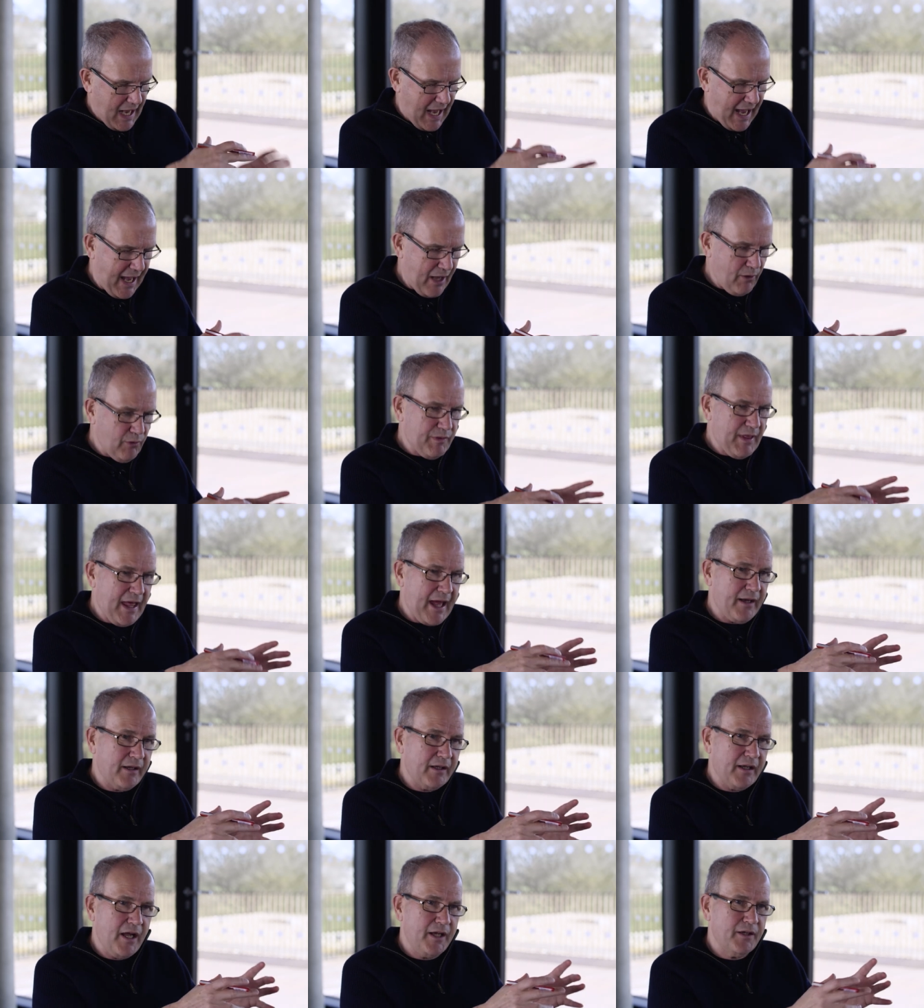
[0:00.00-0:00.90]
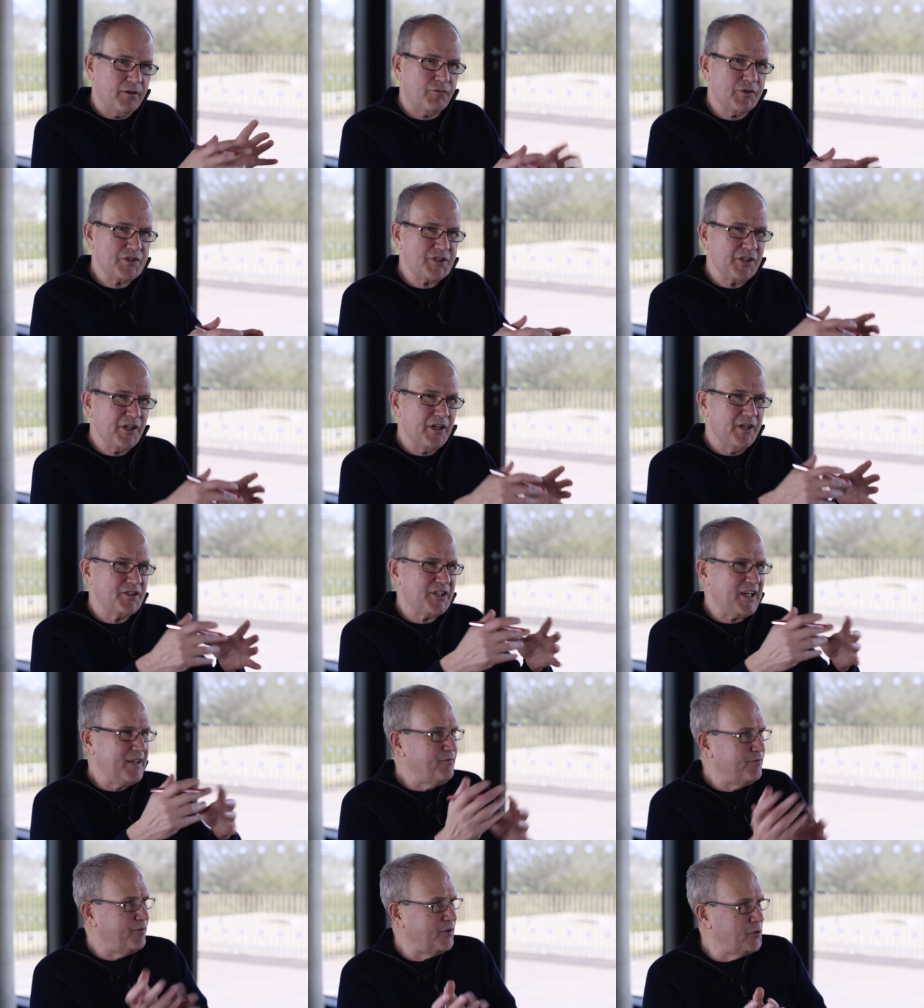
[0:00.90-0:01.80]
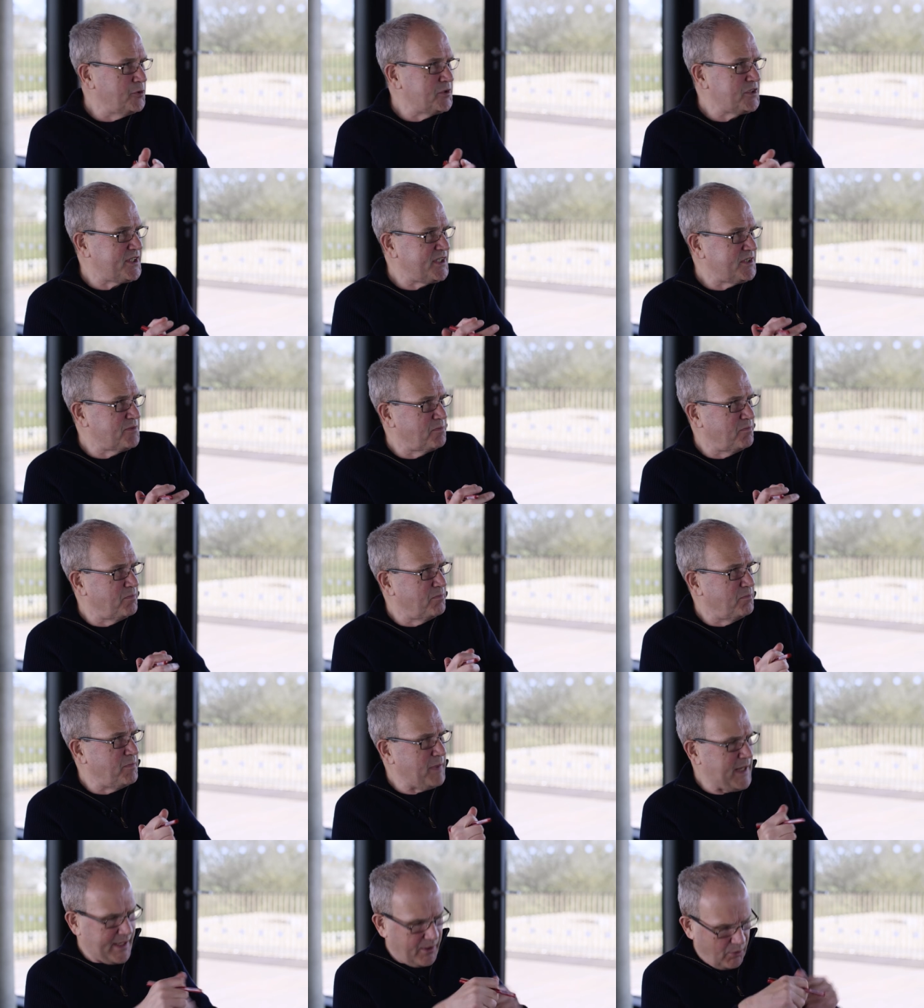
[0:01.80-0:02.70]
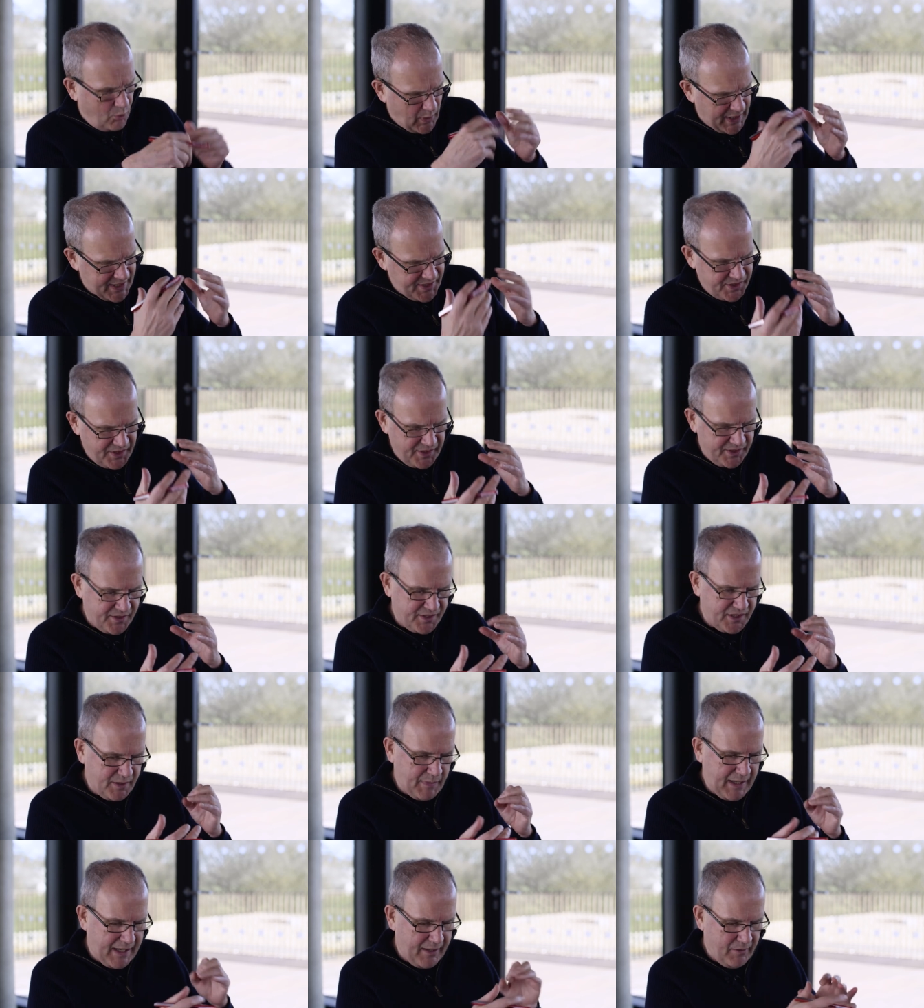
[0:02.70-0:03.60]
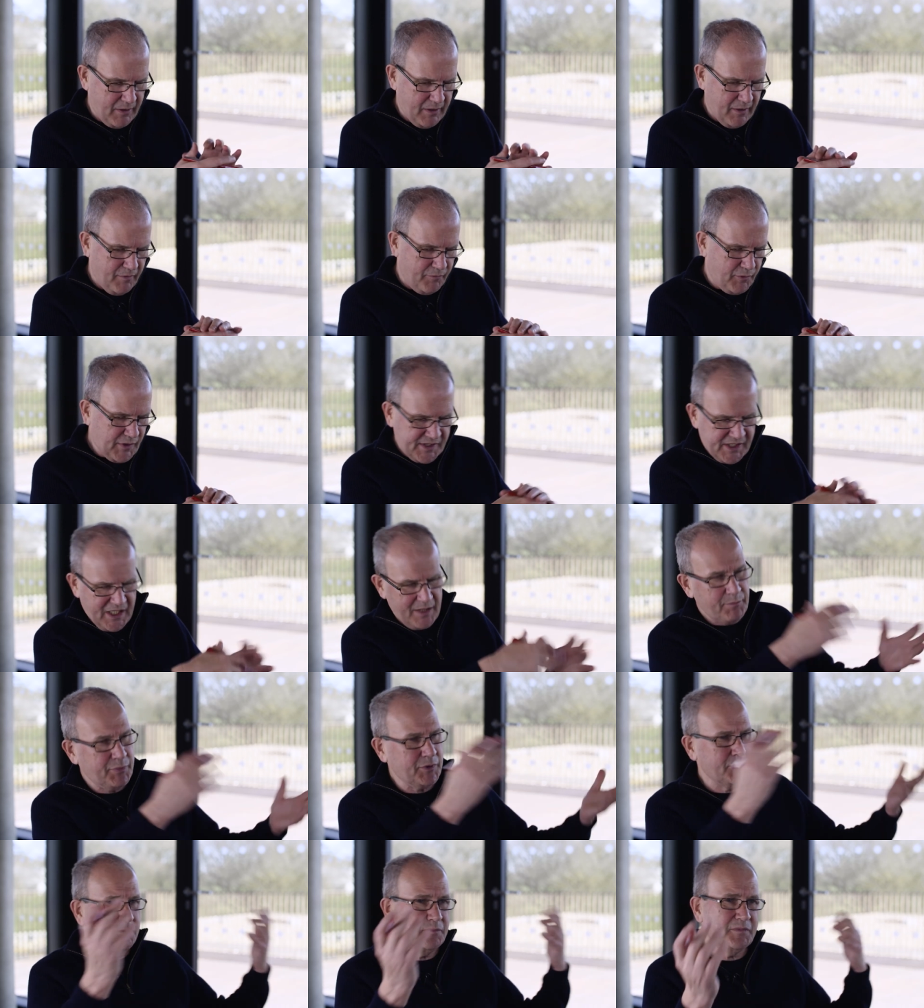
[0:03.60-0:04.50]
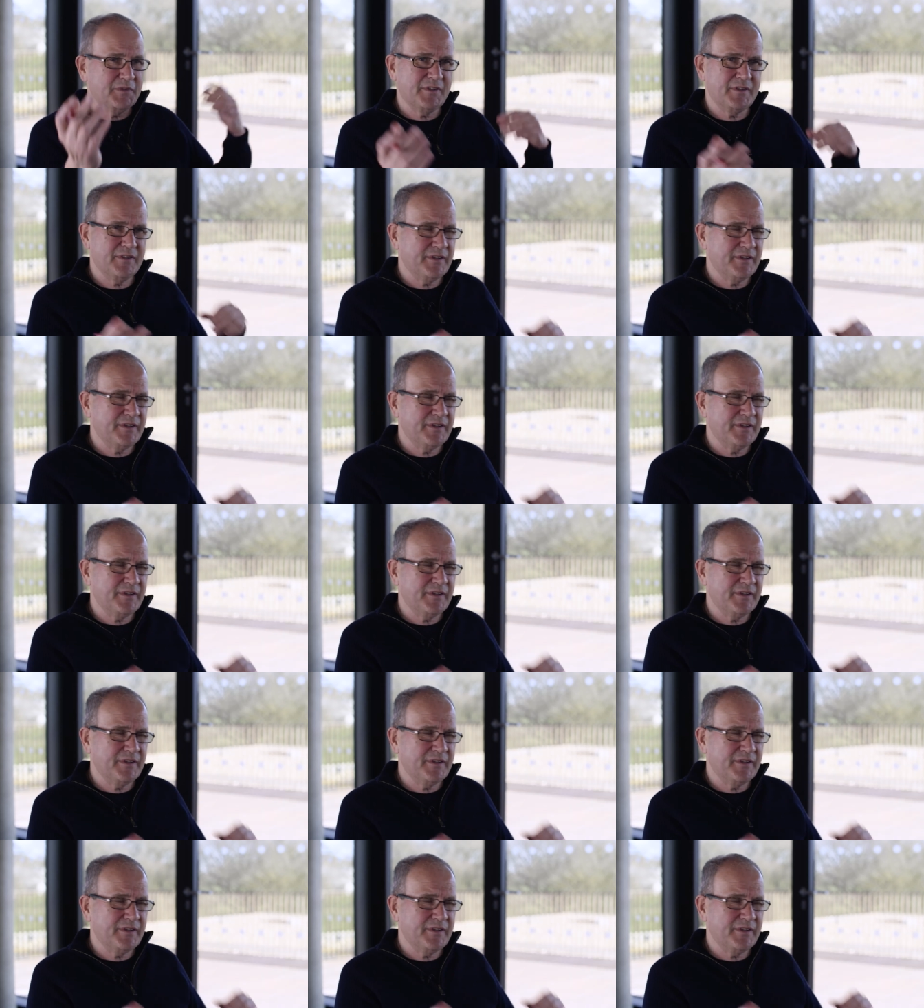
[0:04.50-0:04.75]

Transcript: how that kind of research influences big questions about, for example,